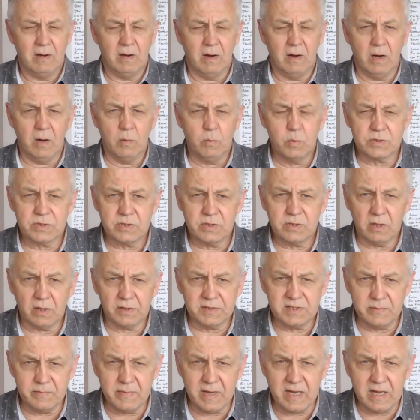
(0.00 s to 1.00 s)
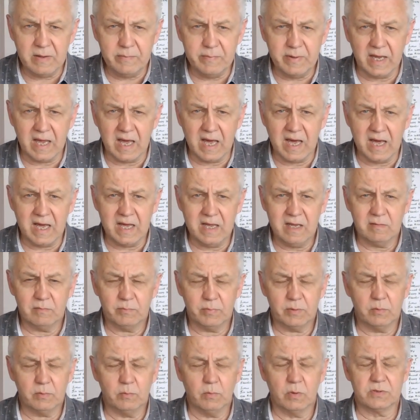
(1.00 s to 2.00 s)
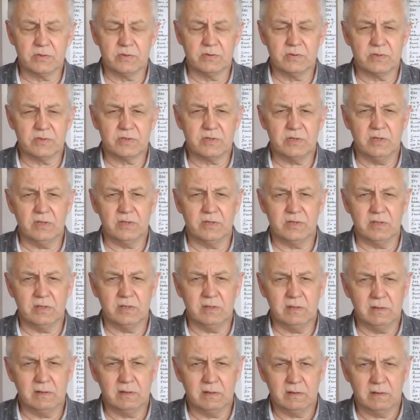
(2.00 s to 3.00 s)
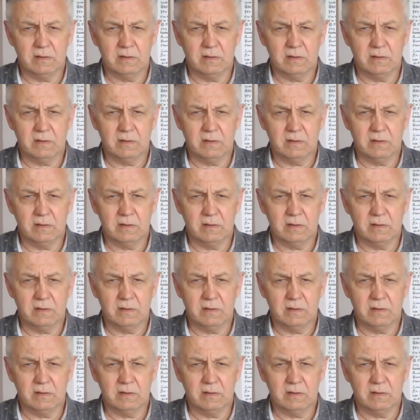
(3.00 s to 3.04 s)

Always thought he may be gay, but wasn't certain.